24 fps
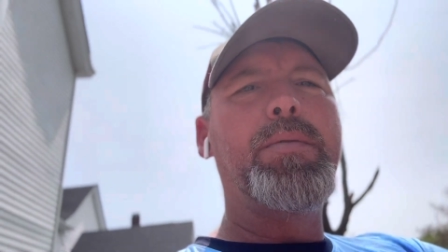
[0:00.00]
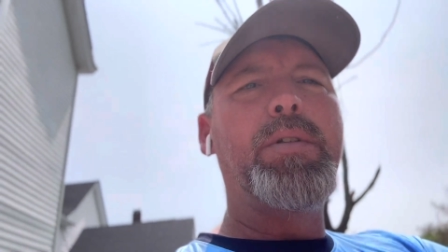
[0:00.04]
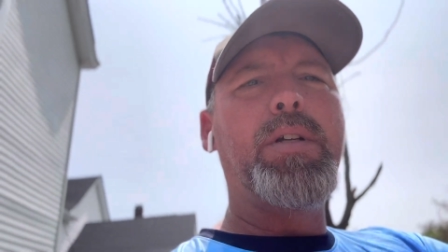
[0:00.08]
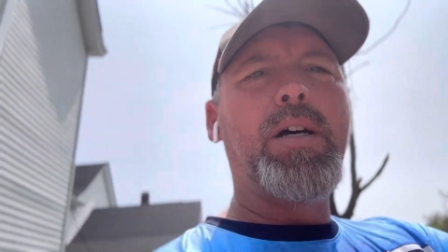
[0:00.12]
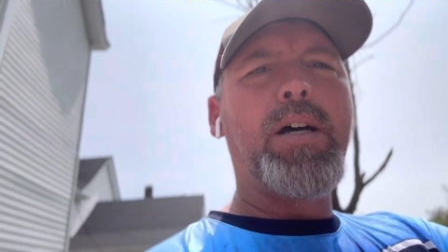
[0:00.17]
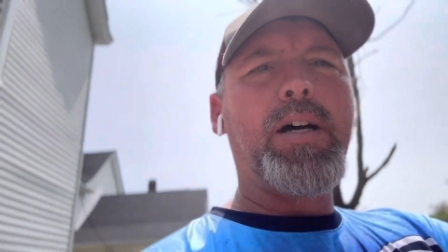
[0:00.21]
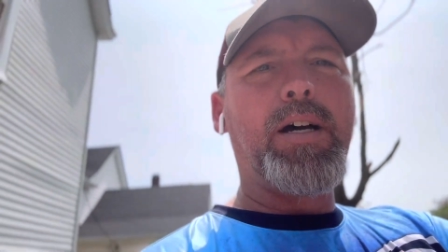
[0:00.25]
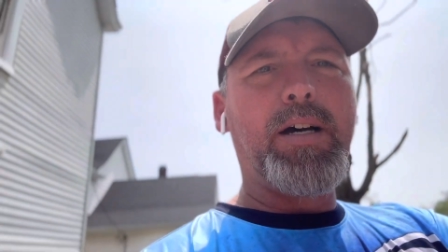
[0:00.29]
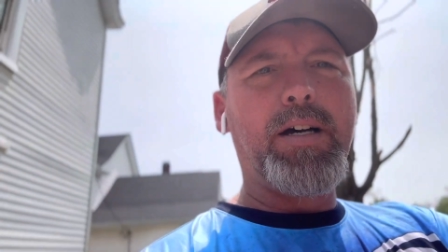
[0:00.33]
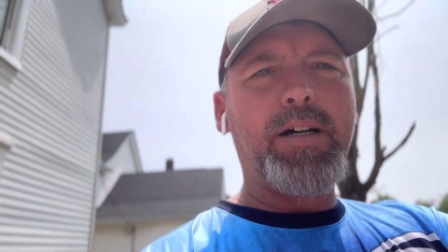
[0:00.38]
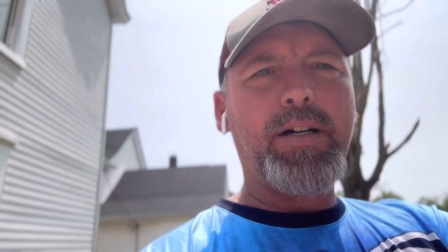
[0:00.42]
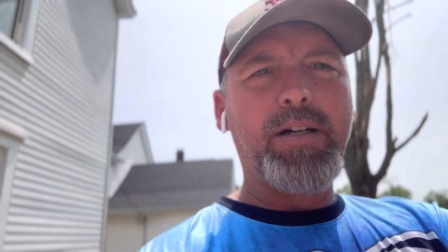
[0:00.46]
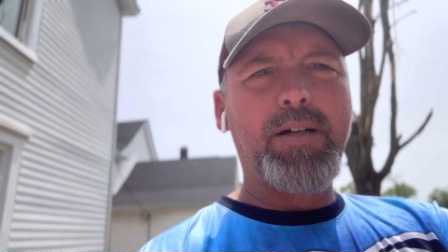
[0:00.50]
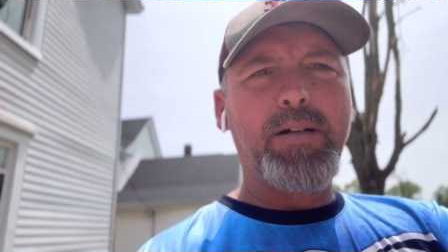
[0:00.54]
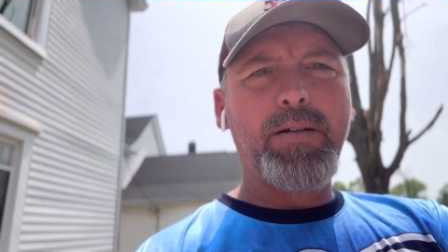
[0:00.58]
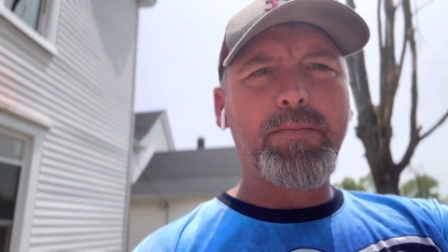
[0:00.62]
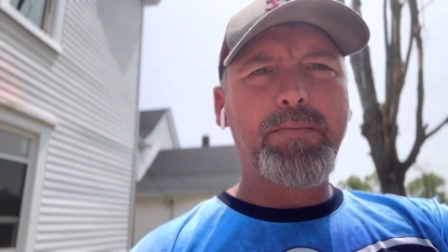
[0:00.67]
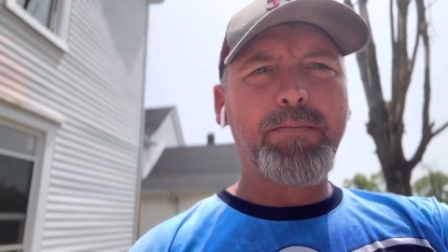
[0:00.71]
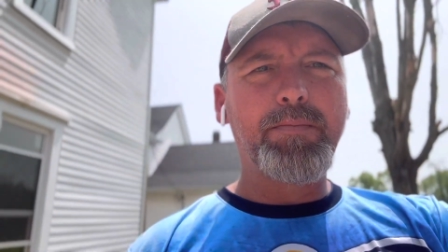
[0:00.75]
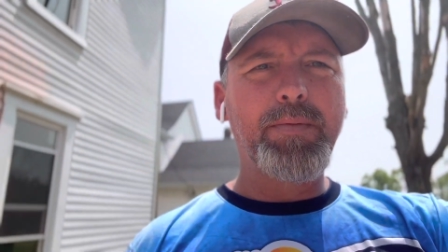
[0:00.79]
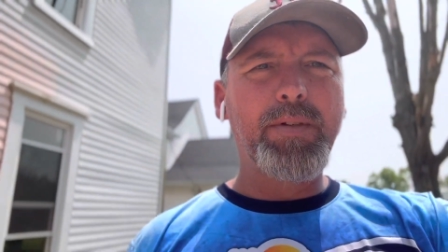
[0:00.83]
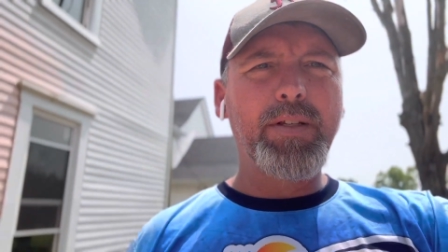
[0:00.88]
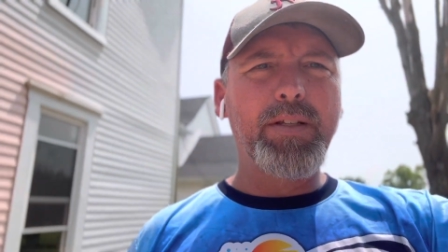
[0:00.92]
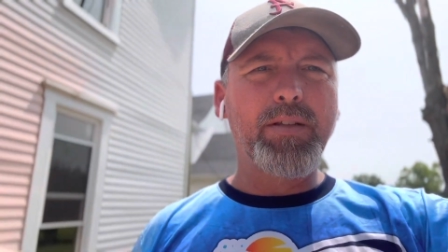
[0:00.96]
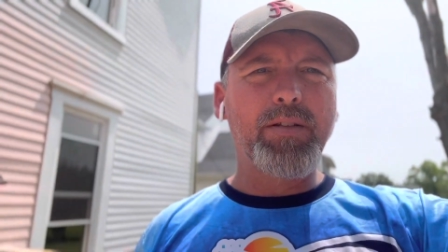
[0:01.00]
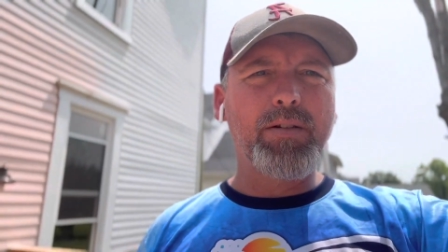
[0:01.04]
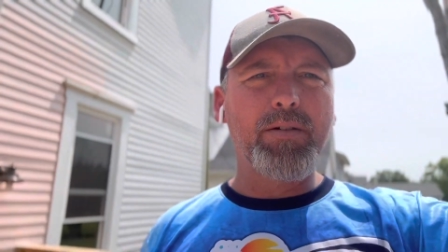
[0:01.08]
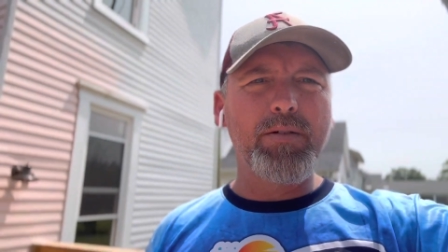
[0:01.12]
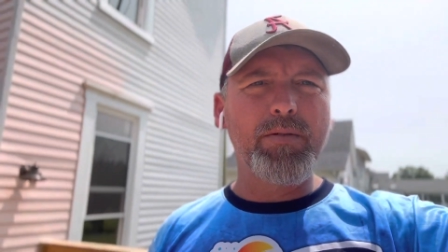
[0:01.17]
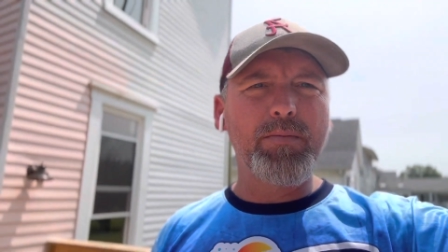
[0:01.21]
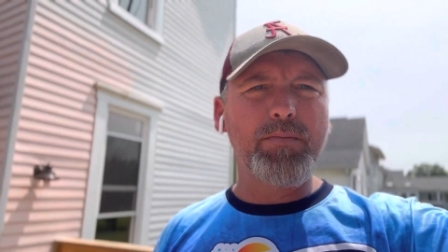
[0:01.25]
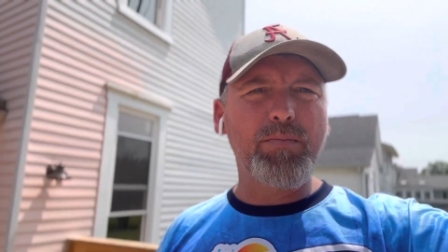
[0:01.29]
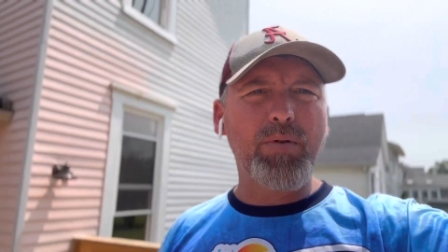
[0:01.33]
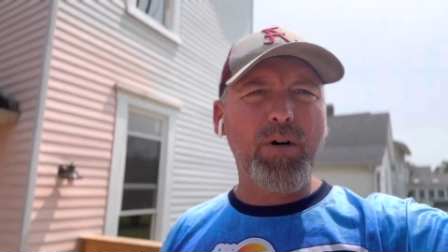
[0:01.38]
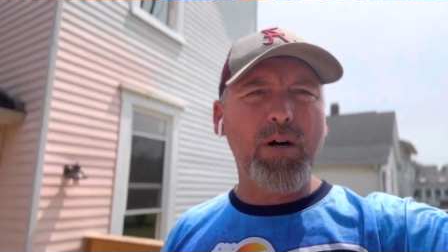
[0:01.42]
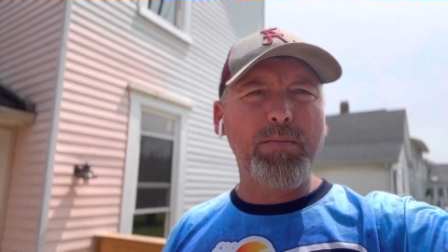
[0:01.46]
either
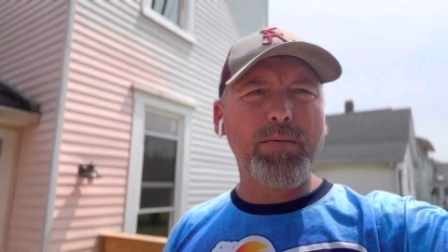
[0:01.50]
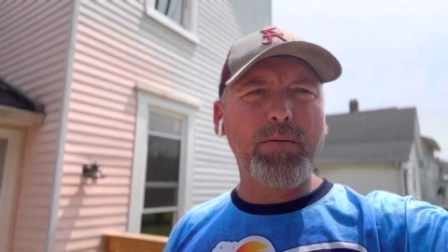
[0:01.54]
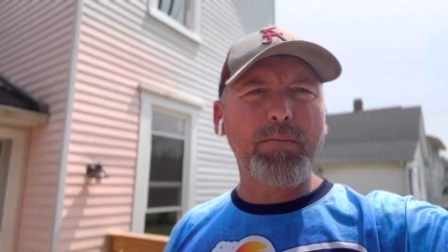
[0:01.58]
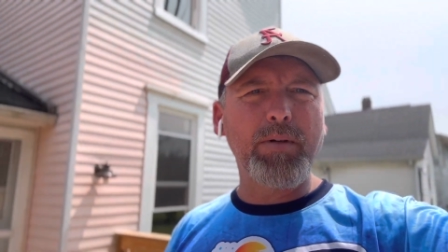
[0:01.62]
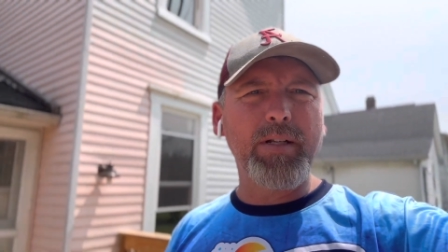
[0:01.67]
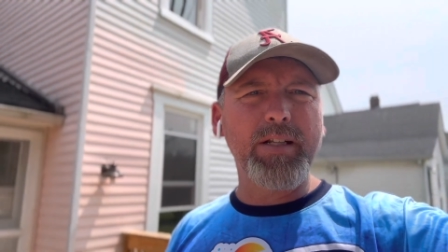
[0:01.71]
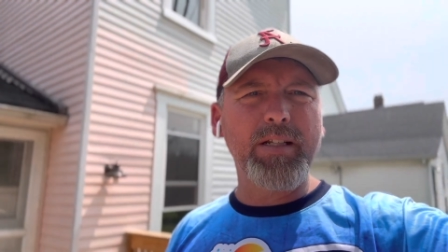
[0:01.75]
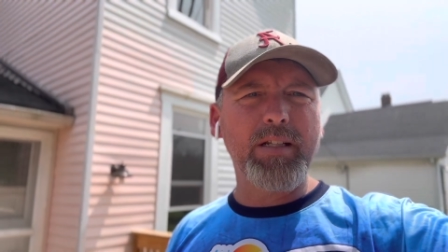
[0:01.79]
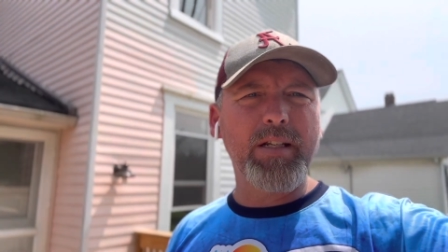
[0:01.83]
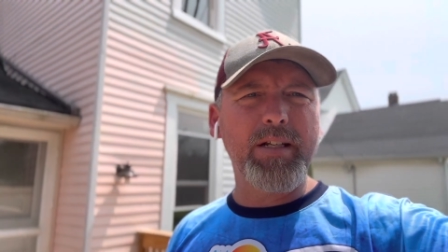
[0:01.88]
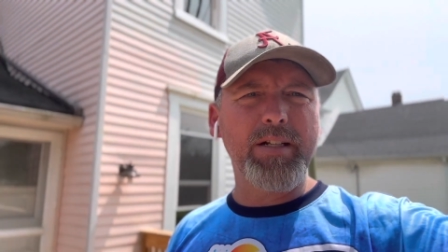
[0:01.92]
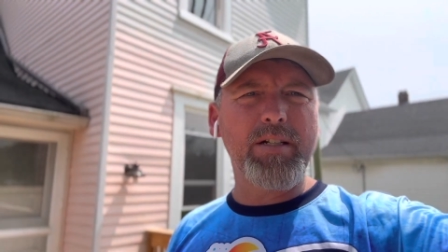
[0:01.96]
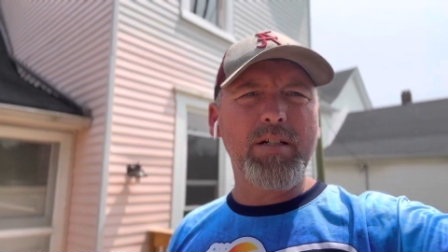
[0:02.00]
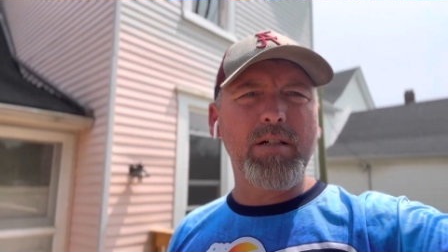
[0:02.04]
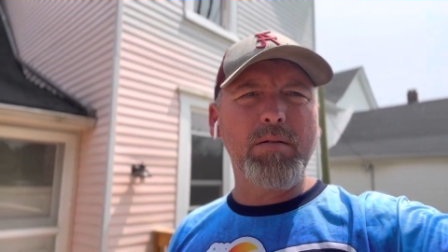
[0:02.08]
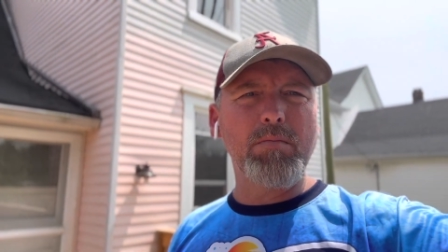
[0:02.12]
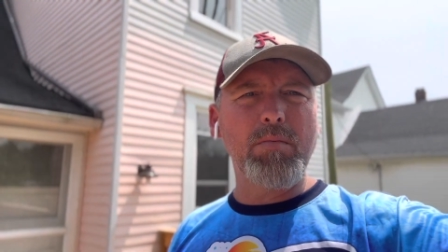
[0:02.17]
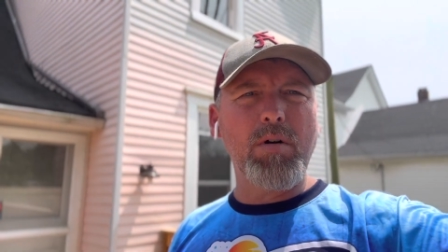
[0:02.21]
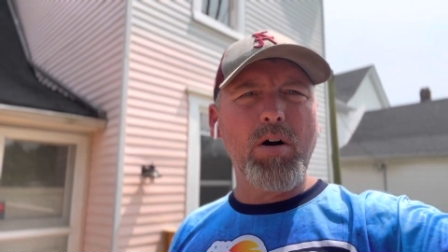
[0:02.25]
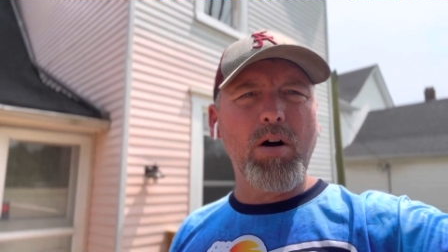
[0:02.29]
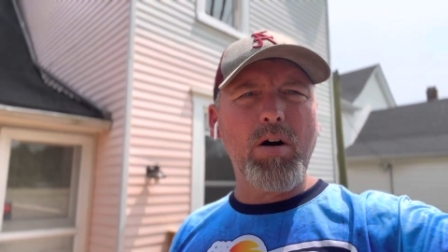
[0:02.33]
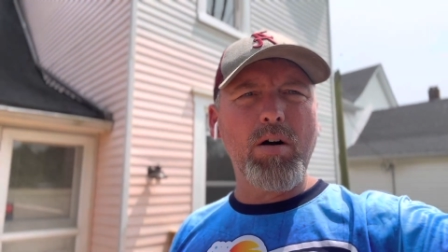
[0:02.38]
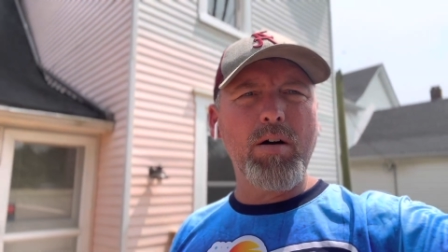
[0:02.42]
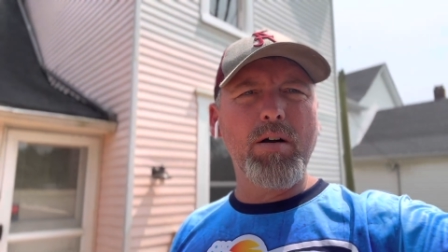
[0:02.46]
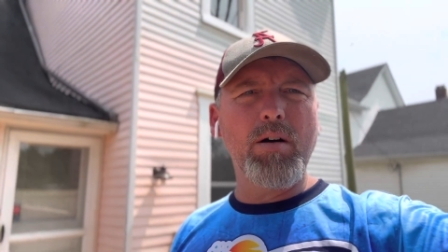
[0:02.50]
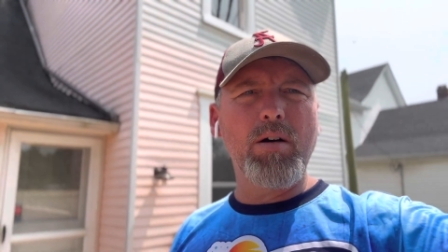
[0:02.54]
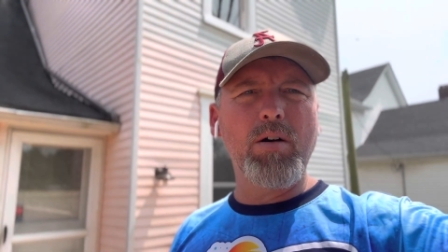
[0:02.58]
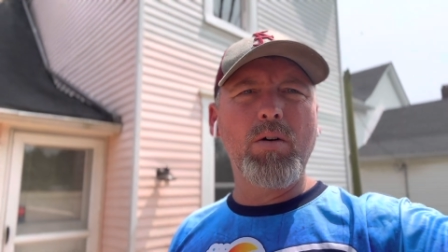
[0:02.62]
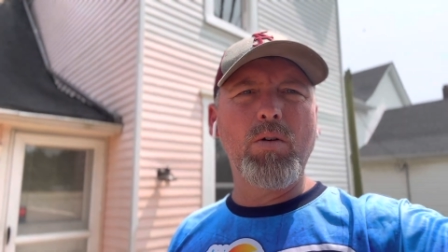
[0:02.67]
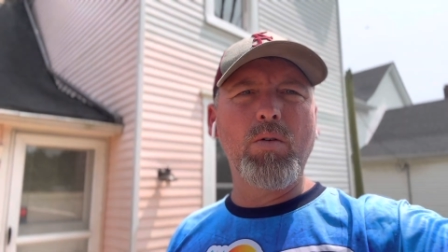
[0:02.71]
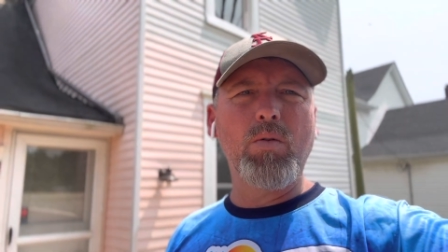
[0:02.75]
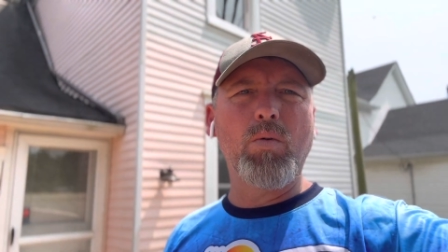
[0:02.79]
probably late tomorrow